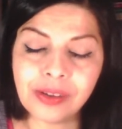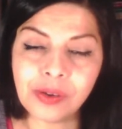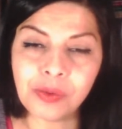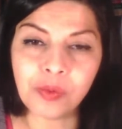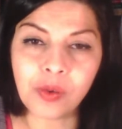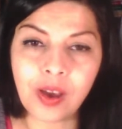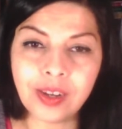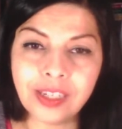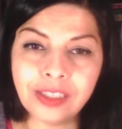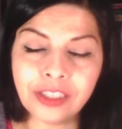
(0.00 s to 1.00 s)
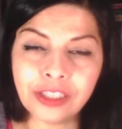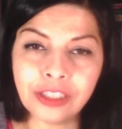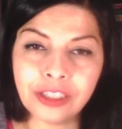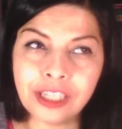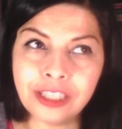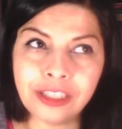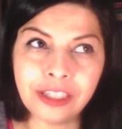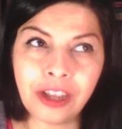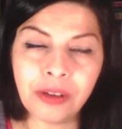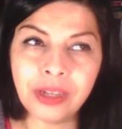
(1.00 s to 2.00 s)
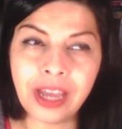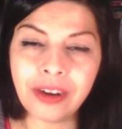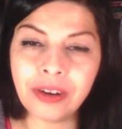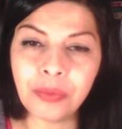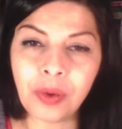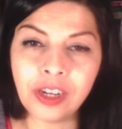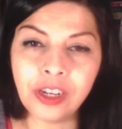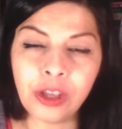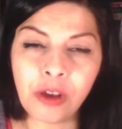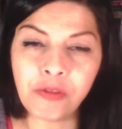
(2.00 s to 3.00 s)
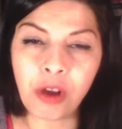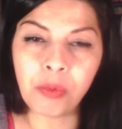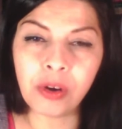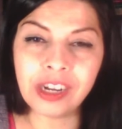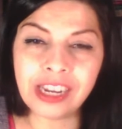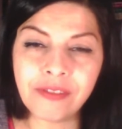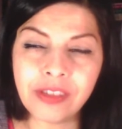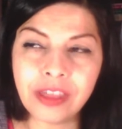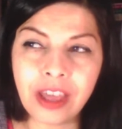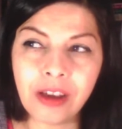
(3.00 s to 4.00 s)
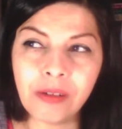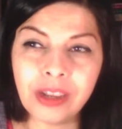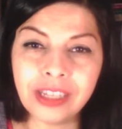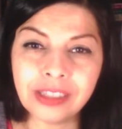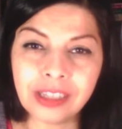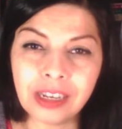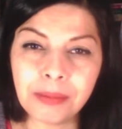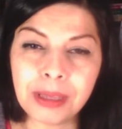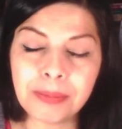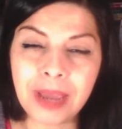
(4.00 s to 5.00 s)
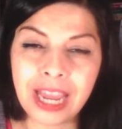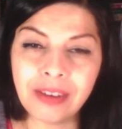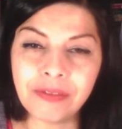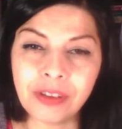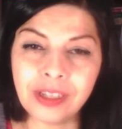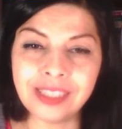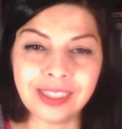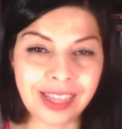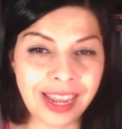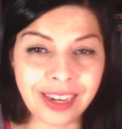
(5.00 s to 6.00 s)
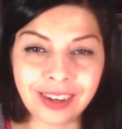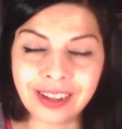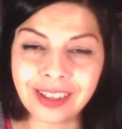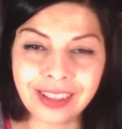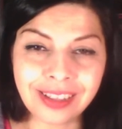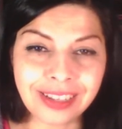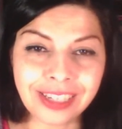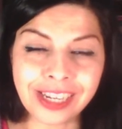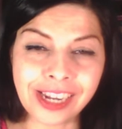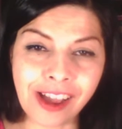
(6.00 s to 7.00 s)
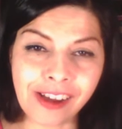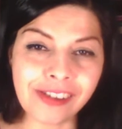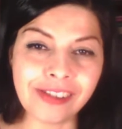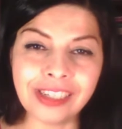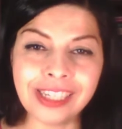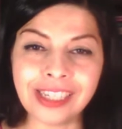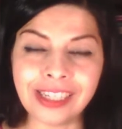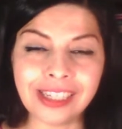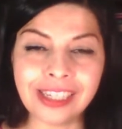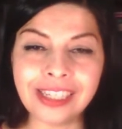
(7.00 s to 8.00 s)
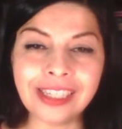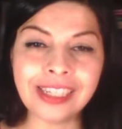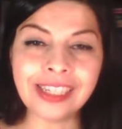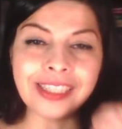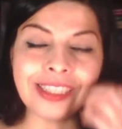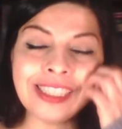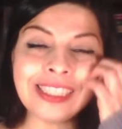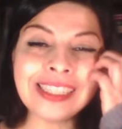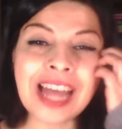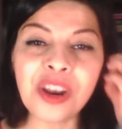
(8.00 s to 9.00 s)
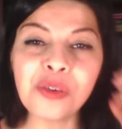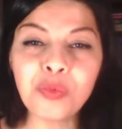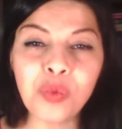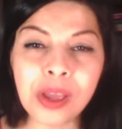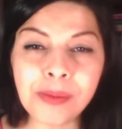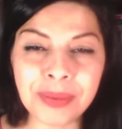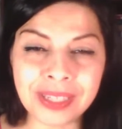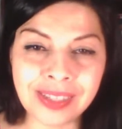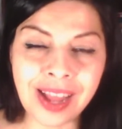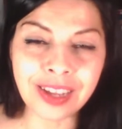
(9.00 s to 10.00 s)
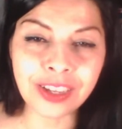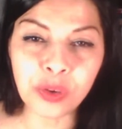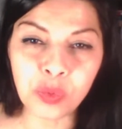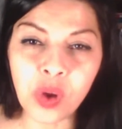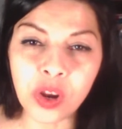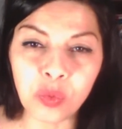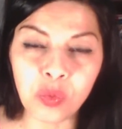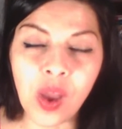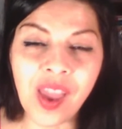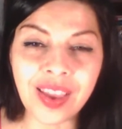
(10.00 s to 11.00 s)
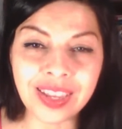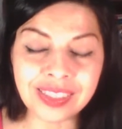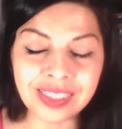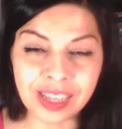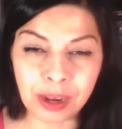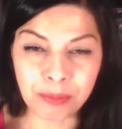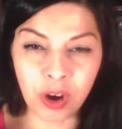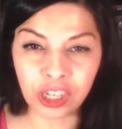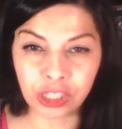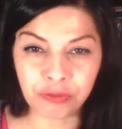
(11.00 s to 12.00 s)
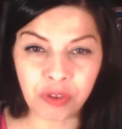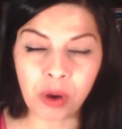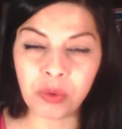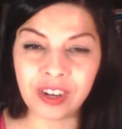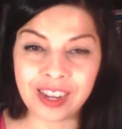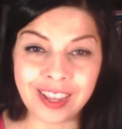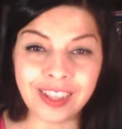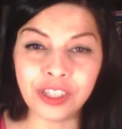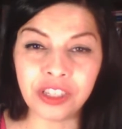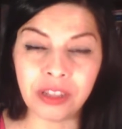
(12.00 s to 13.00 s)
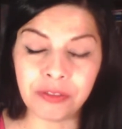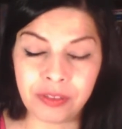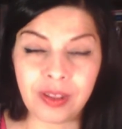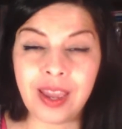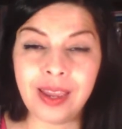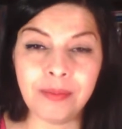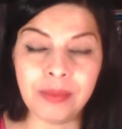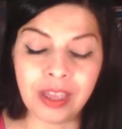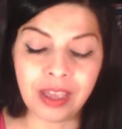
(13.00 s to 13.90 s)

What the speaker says: he's a go-getter, wanting to go forward, even though it's going to be painful. He's saying, you know, he's not a wimp. He's not going to run away. He's going to march forward into the flame.